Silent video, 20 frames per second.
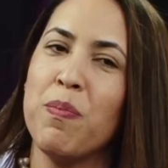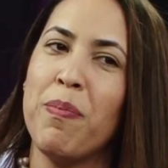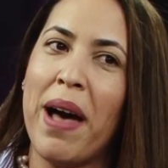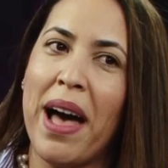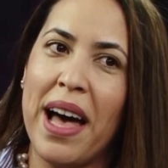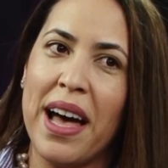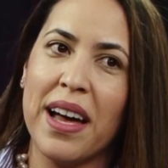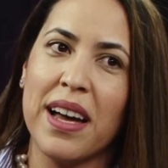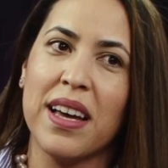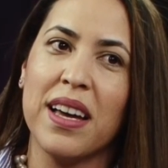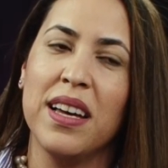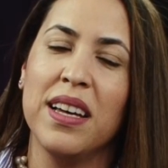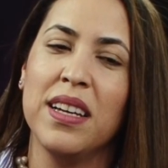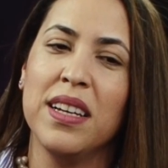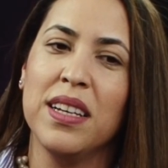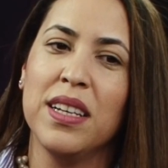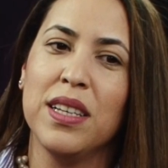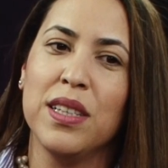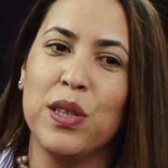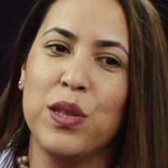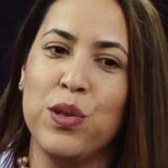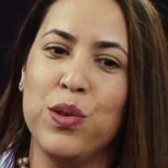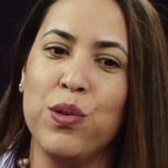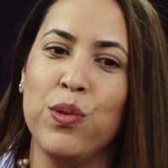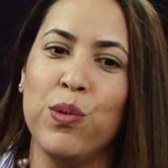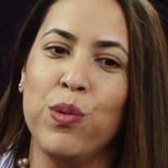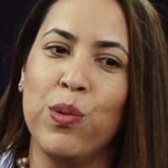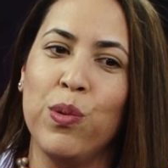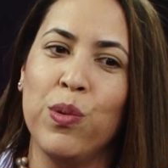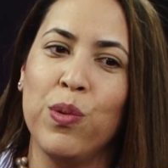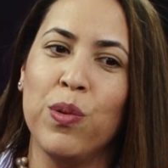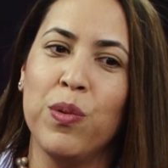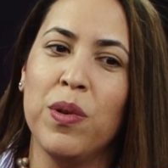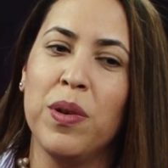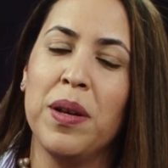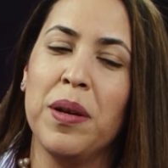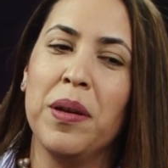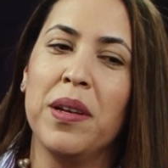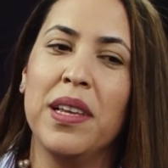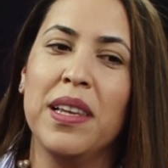back to
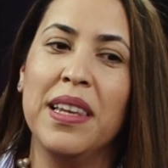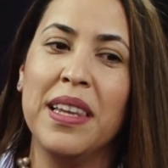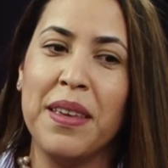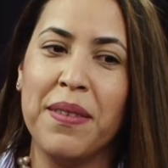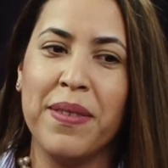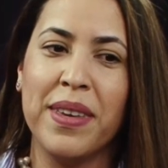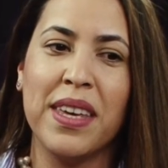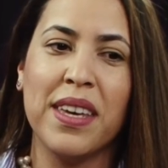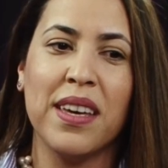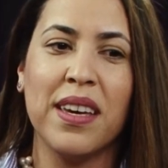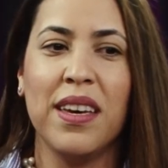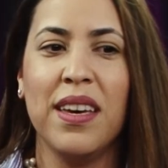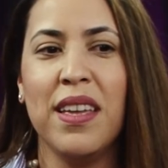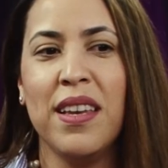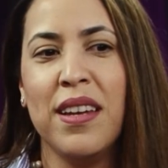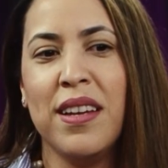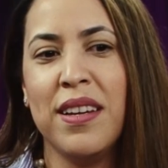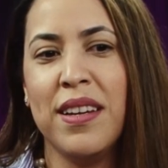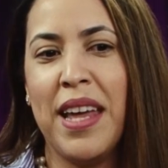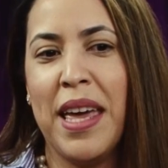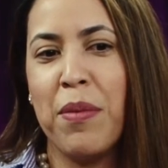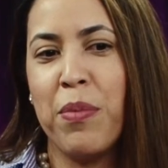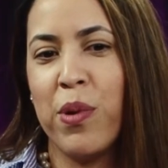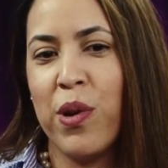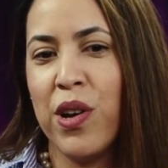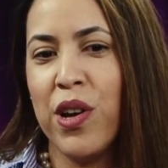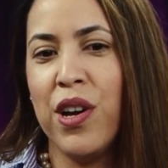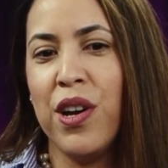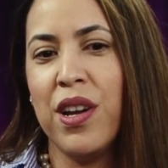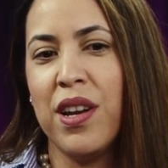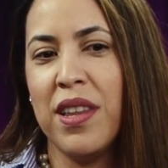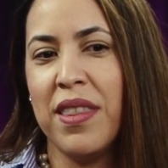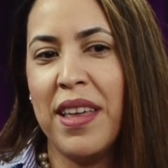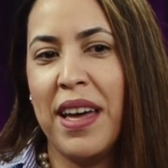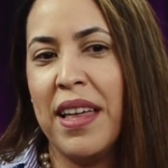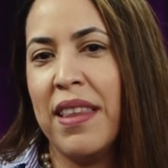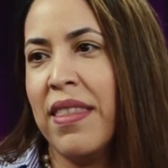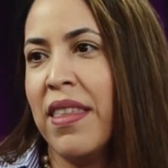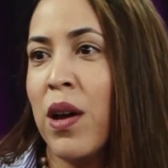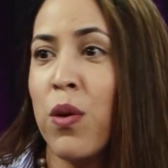living in a neighborhood that